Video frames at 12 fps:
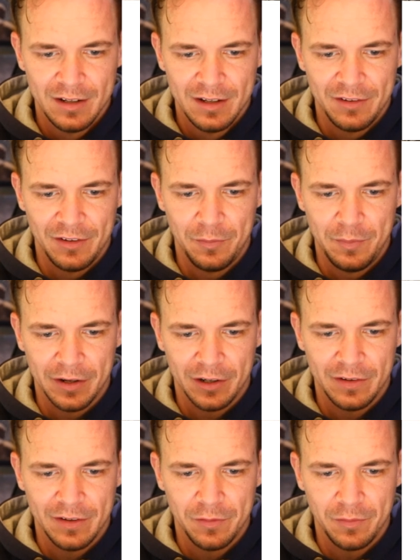
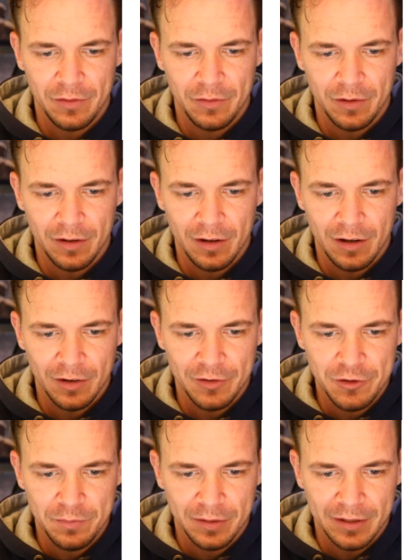This was a
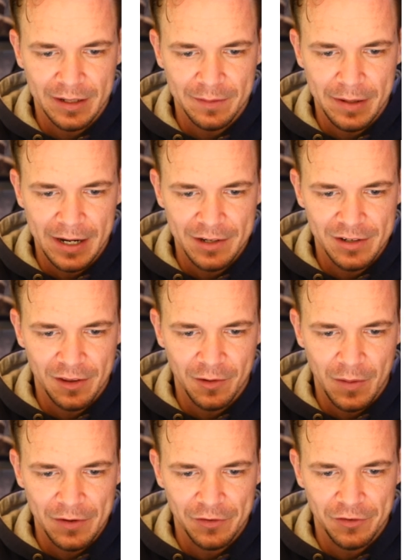duplicate page.
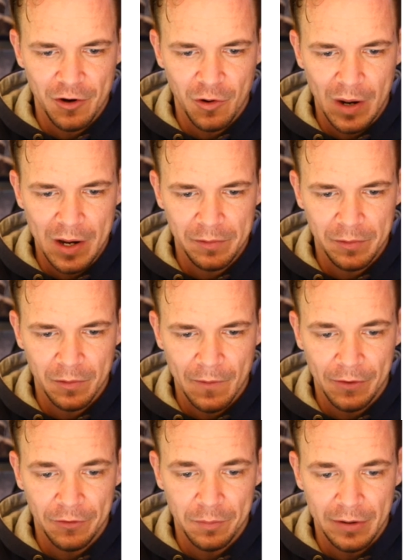Otherwise, there's no way we wrote
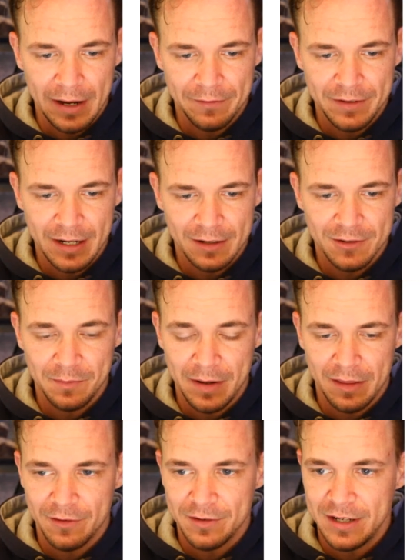this about FTX on May
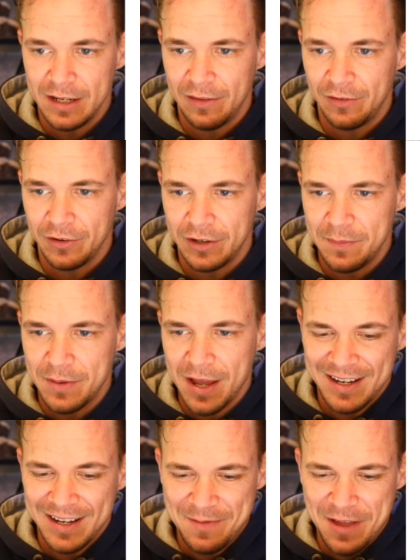13th. So keep
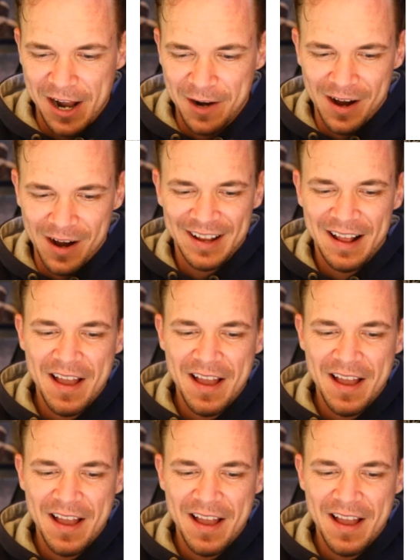that in mind.